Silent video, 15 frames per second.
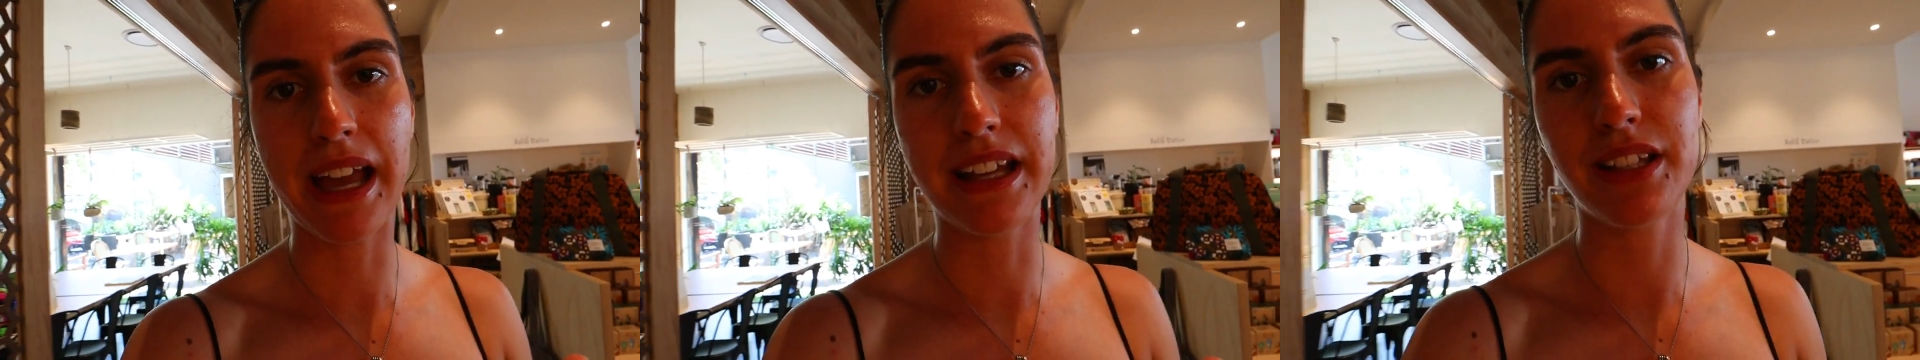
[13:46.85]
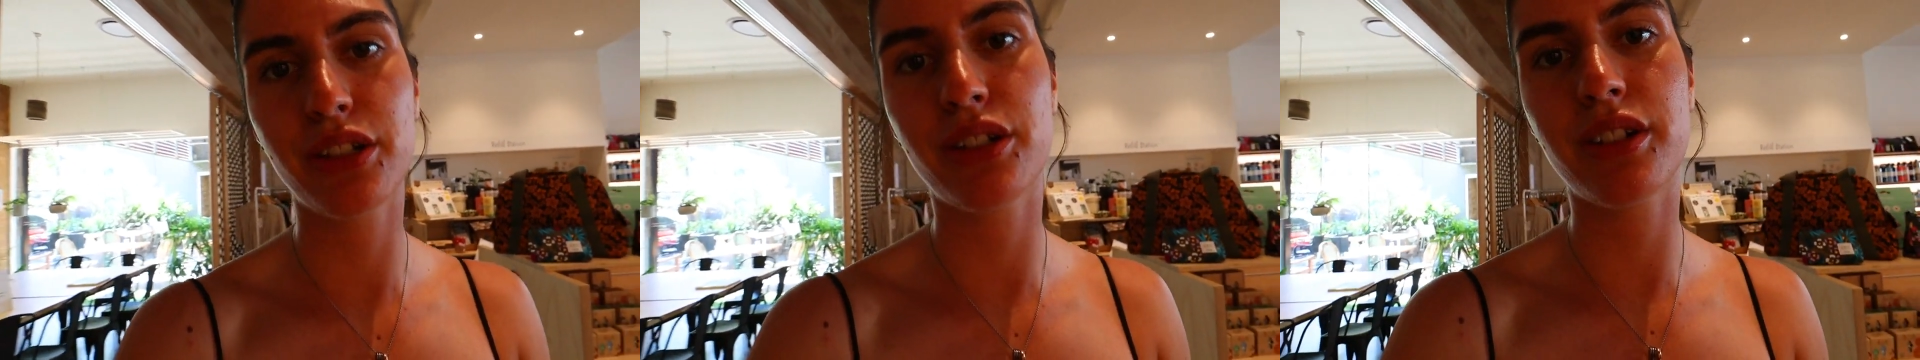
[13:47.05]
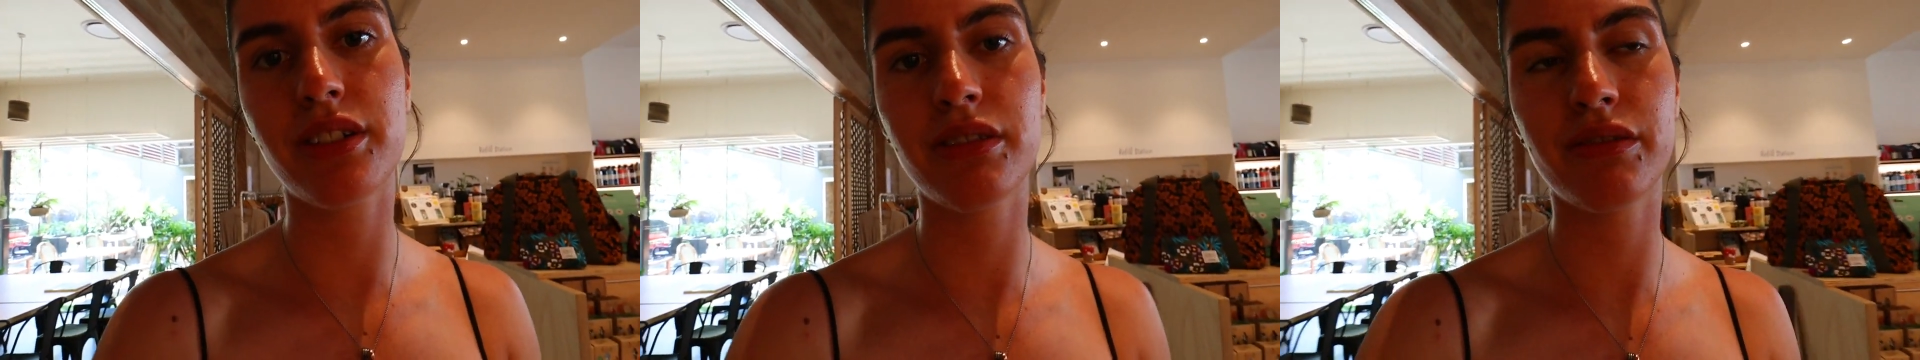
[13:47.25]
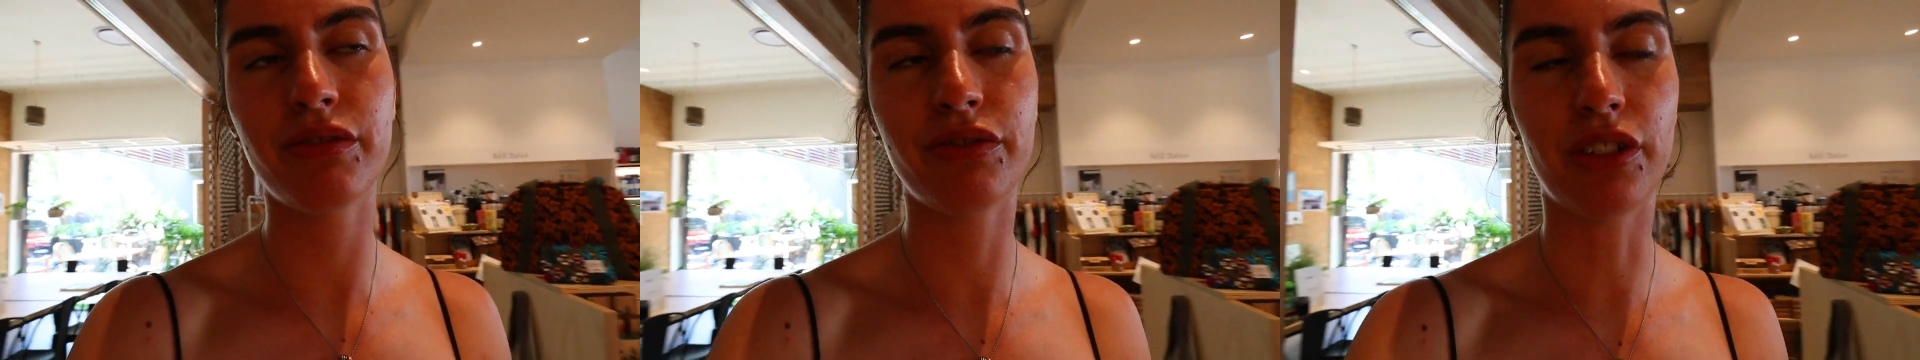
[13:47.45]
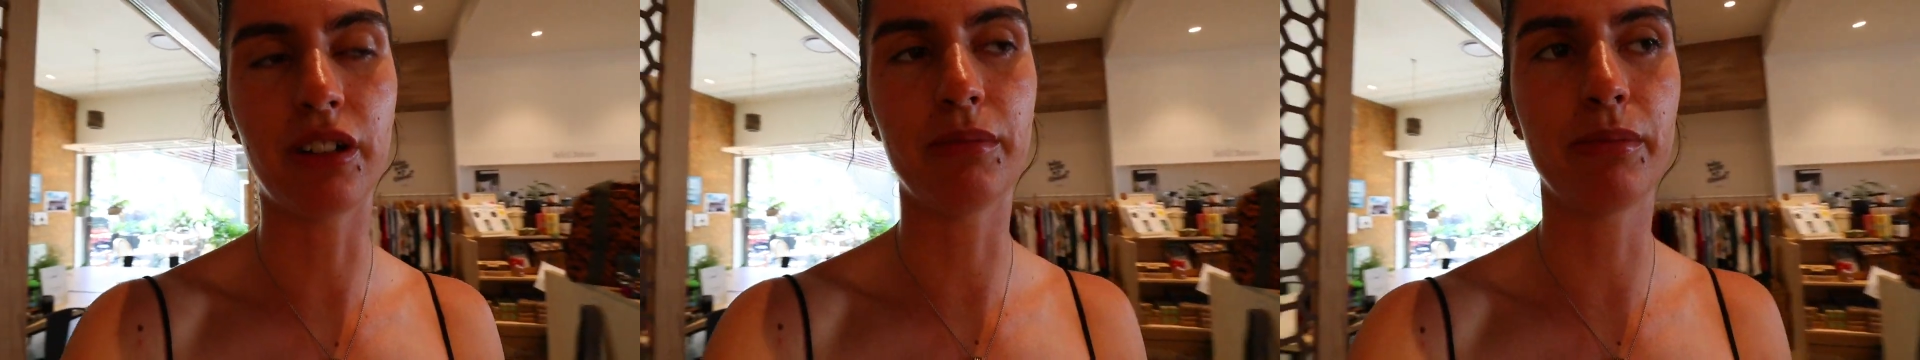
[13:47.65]
paste
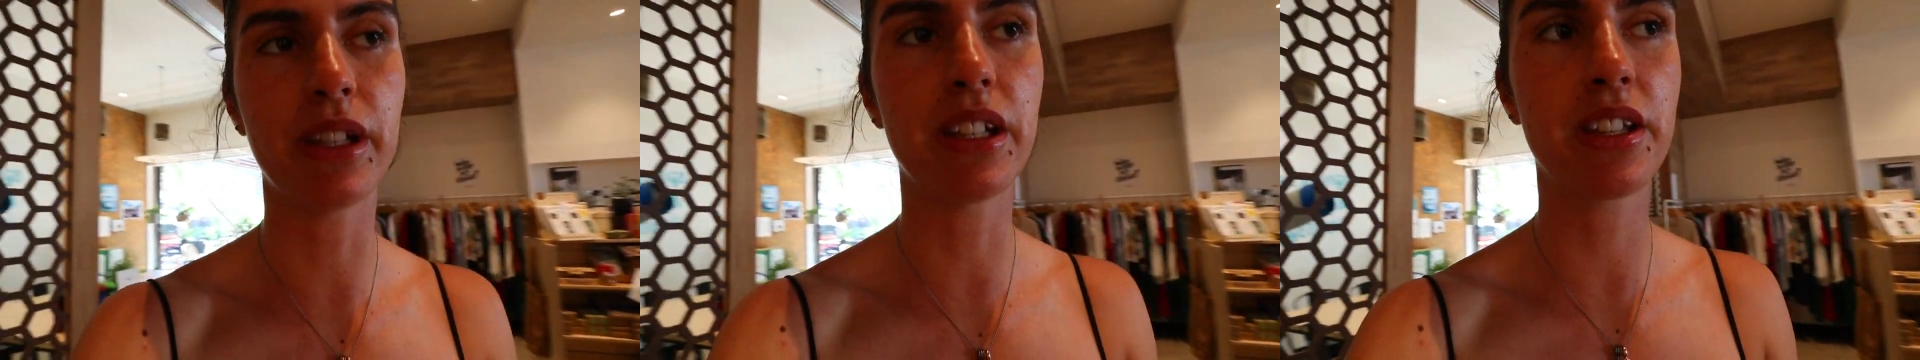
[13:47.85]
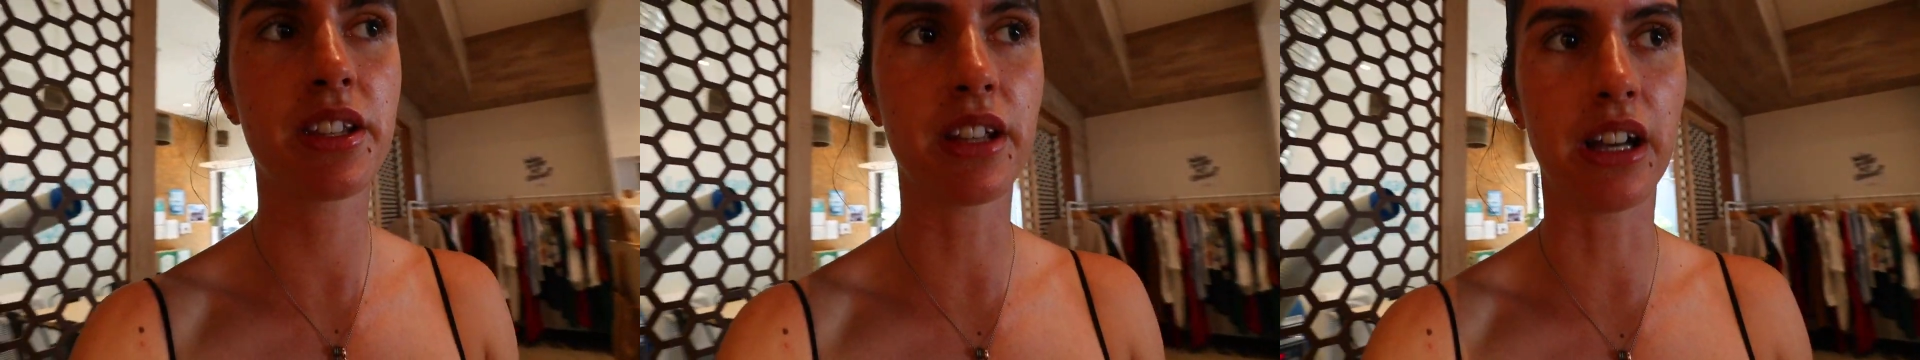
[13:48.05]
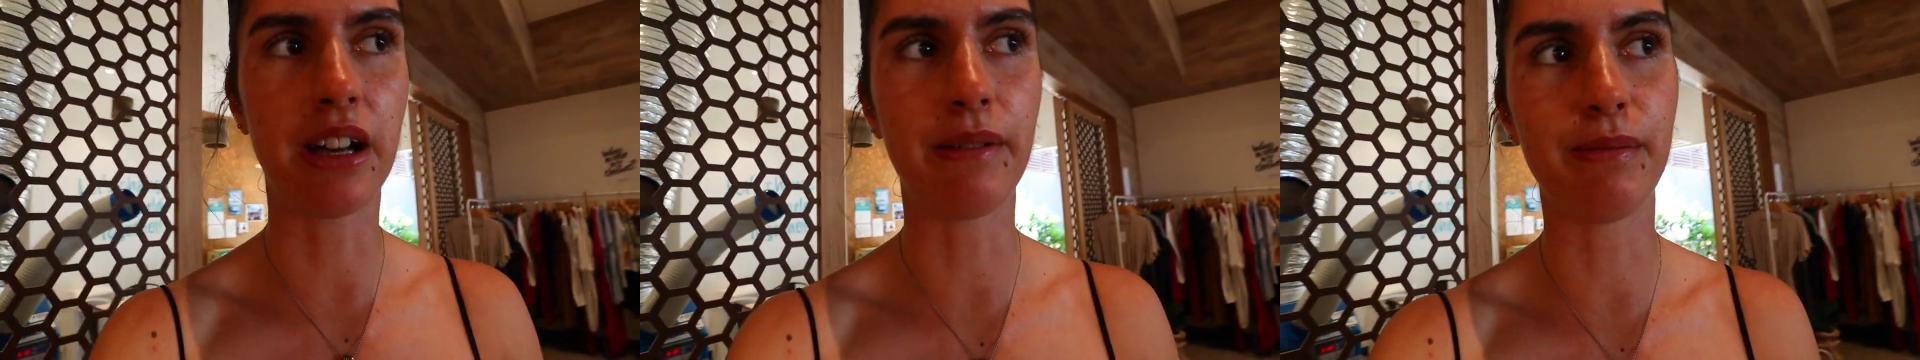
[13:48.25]
from this